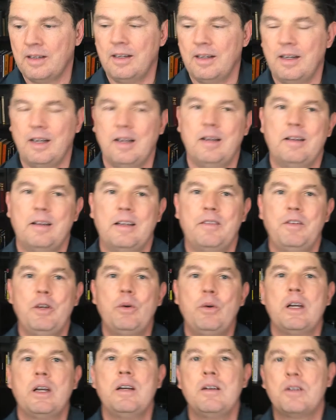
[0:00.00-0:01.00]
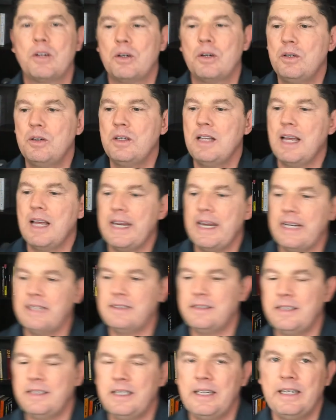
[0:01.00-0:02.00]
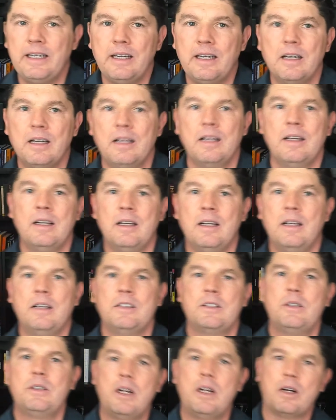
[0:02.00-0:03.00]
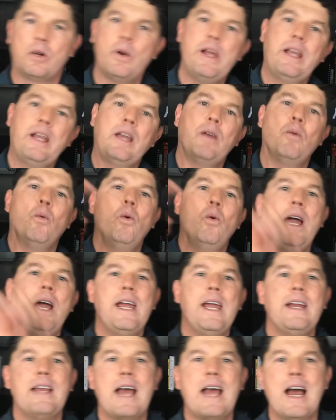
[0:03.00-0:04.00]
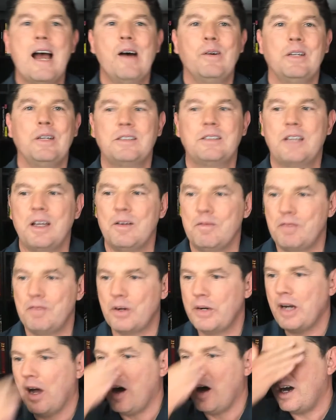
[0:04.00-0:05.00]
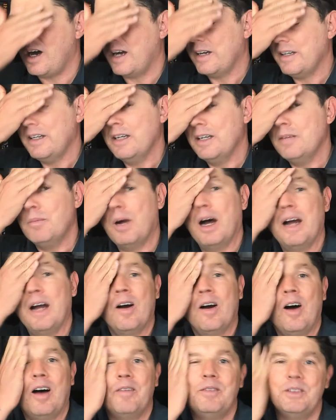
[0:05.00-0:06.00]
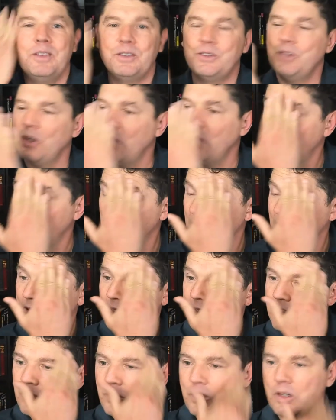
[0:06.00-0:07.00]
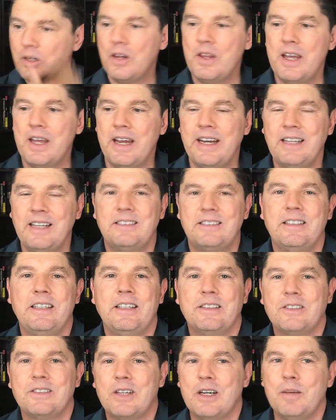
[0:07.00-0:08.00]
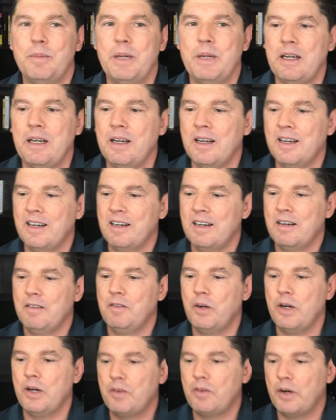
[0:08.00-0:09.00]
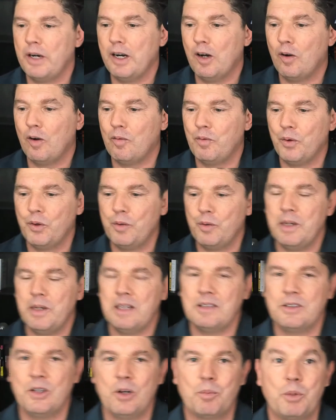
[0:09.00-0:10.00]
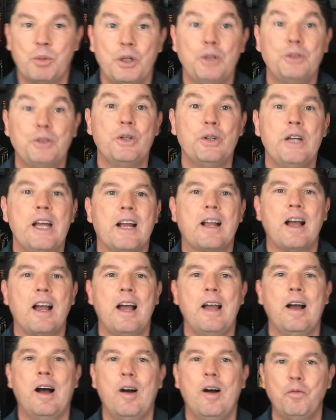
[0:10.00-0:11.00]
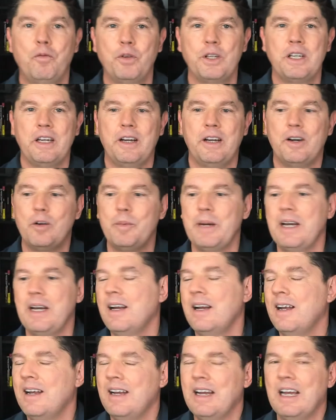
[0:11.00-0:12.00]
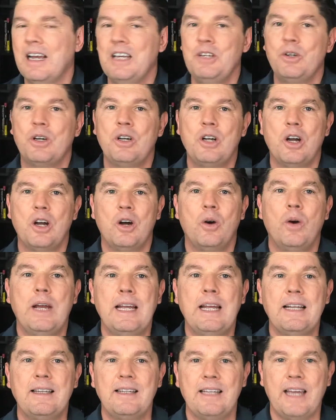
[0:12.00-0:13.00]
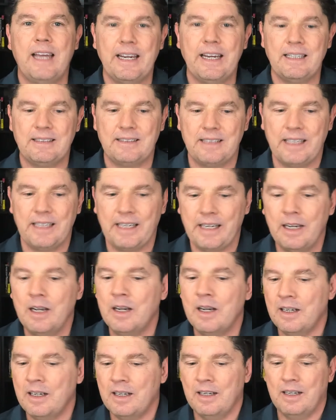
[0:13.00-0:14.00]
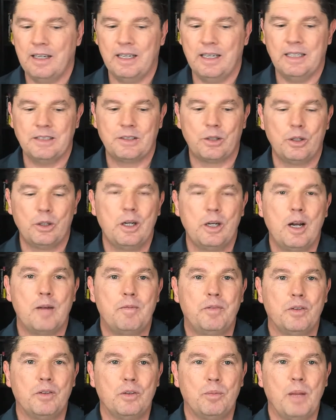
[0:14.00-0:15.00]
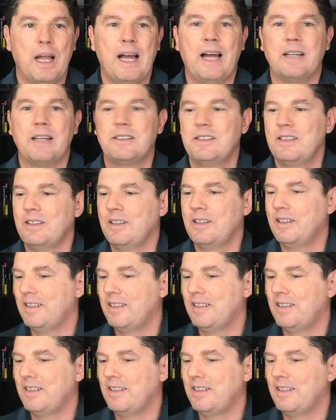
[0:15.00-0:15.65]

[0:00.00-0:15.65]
Uh, if you can turn the AC, turn it, crank it way down. It's getting very hot in my office. So turning on the AC is going to be very, very helpful to me. So producer Nick, I hopefully you hear me and you can go hit the AC and turn it up full blast.